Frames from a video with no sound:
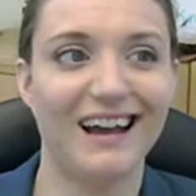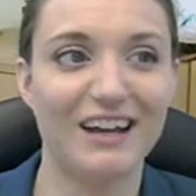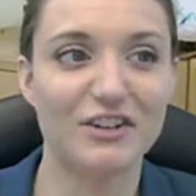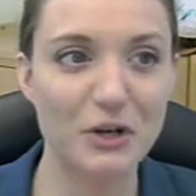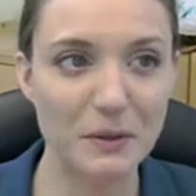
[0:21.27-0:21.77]

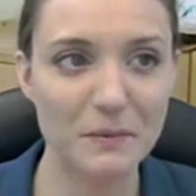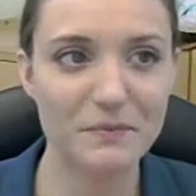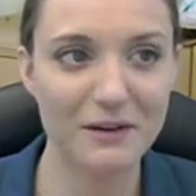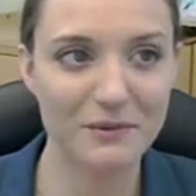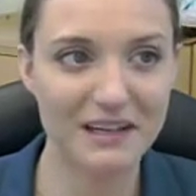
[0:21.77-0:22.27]
a
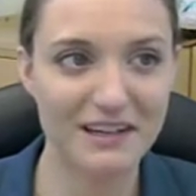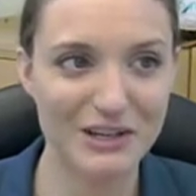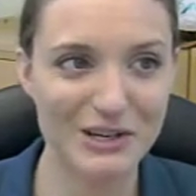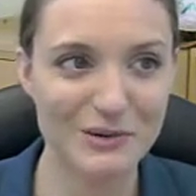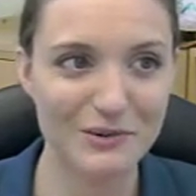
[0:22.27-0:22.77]
term that we
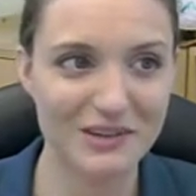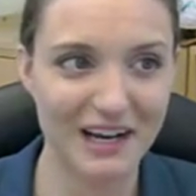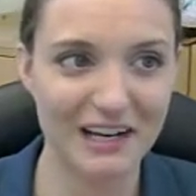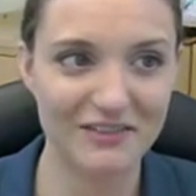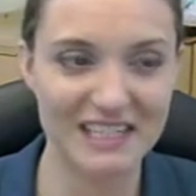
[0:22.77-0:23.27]
use
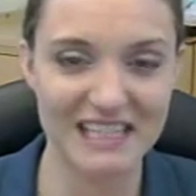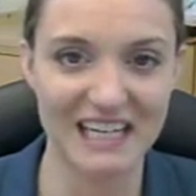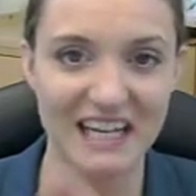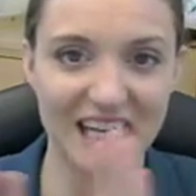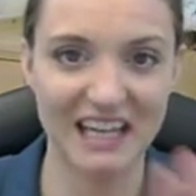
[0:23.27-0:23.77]
kind of as
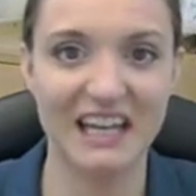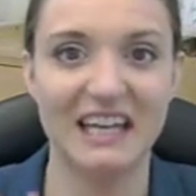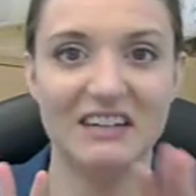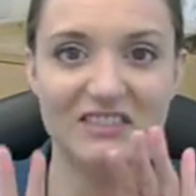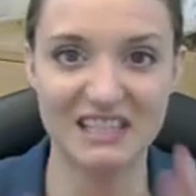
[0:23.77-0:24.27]
like,
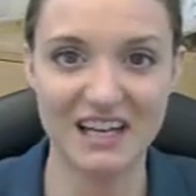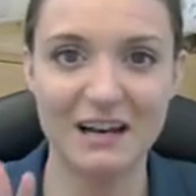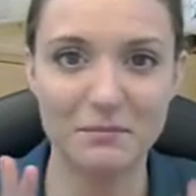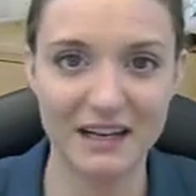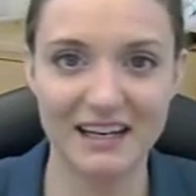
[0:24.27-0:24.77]
if it's
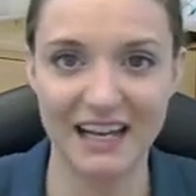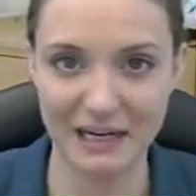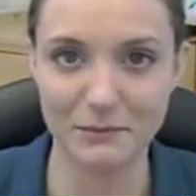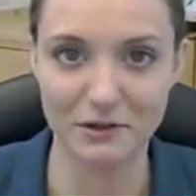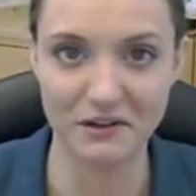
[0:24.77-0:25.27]
not a plant,
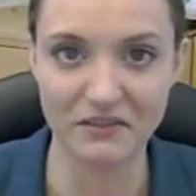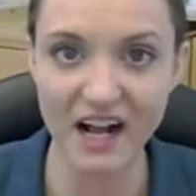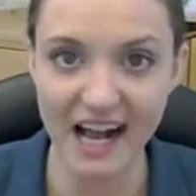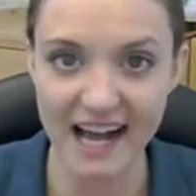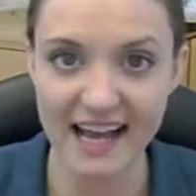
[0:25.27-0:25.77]
animal, or
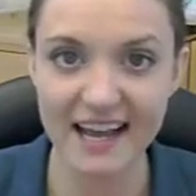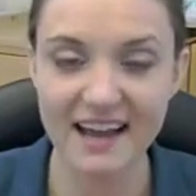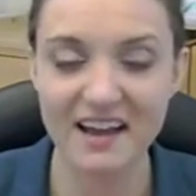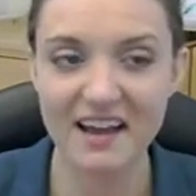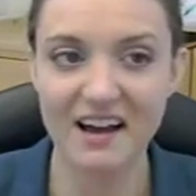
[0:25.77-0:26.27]
fungi,
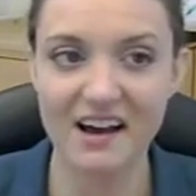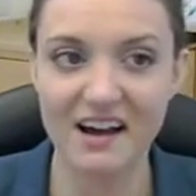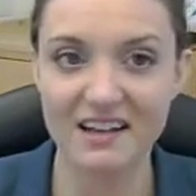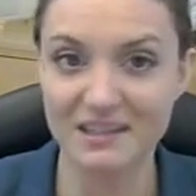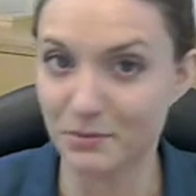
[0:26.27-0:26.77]

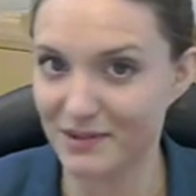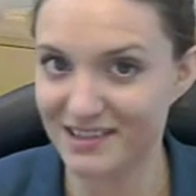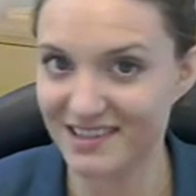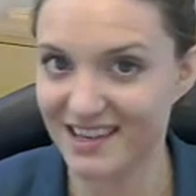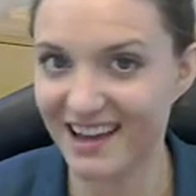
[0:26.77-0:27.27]
uh, it's
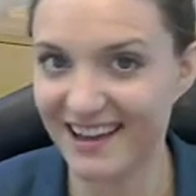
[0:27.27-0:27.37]
protist.